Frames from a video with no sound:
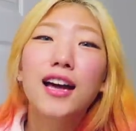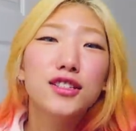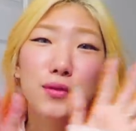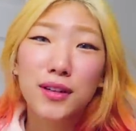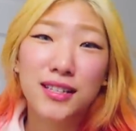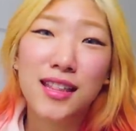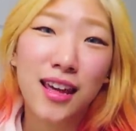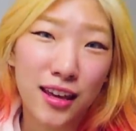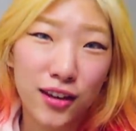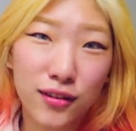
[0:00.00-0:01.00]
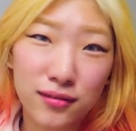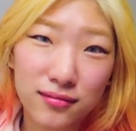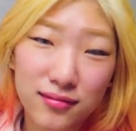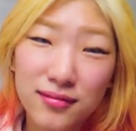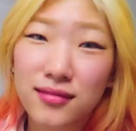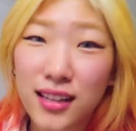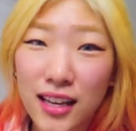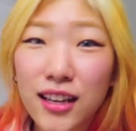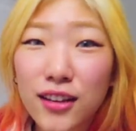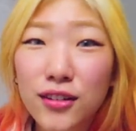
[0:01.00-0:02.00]
I just want to say thank you.
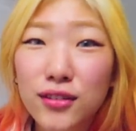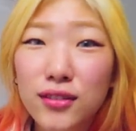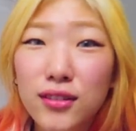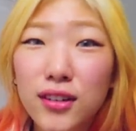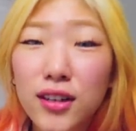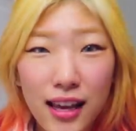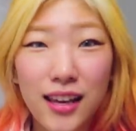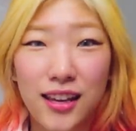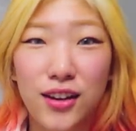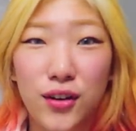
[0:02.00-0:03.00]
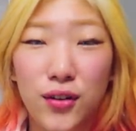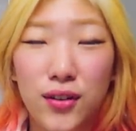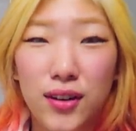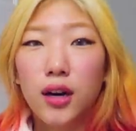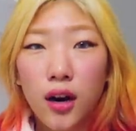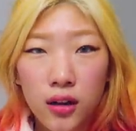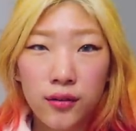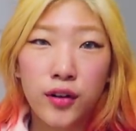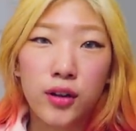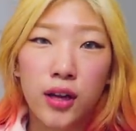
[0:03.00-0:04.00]
Thank you. Thank you. All
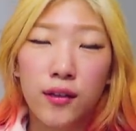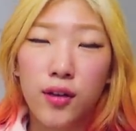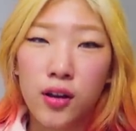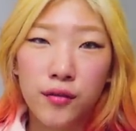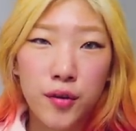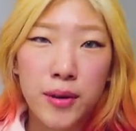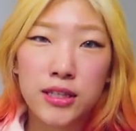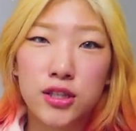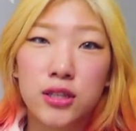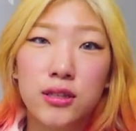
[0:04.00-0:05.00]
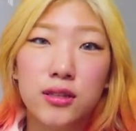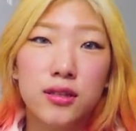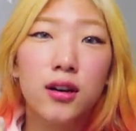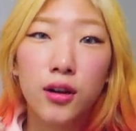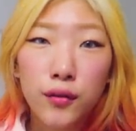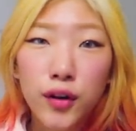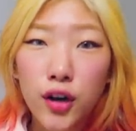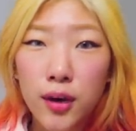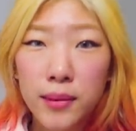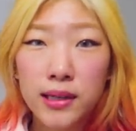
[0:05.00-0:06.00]
of your love, all of your messages, all of your
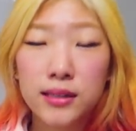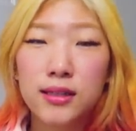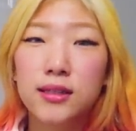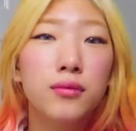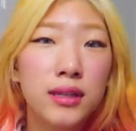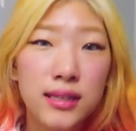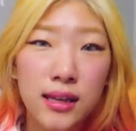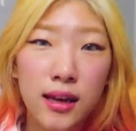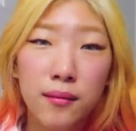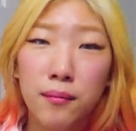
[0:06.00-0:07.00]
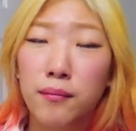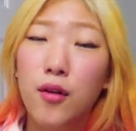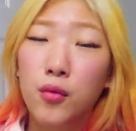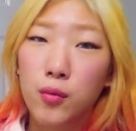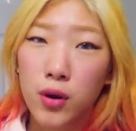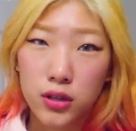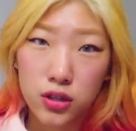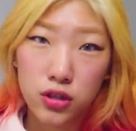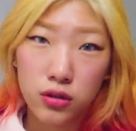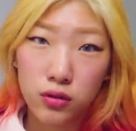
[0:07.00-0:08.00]
comments. We see them. We want
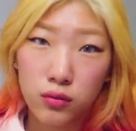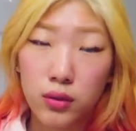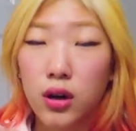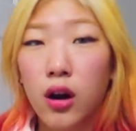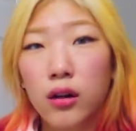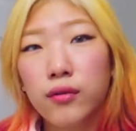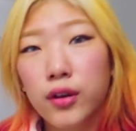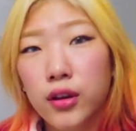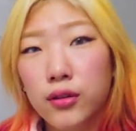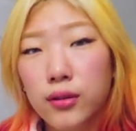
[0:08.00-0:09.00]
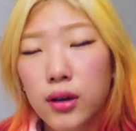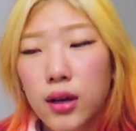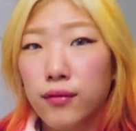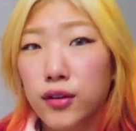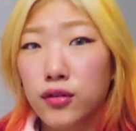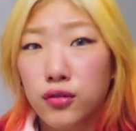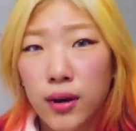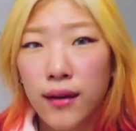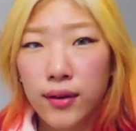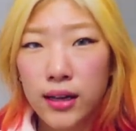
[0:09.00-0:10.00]
to work harder for you. If you do
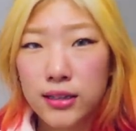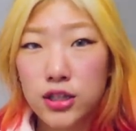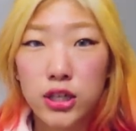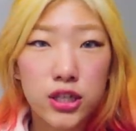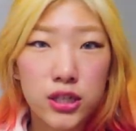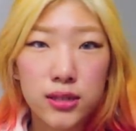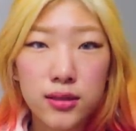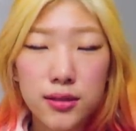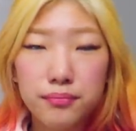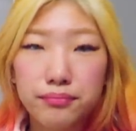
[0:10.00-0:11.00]
have any suggestions,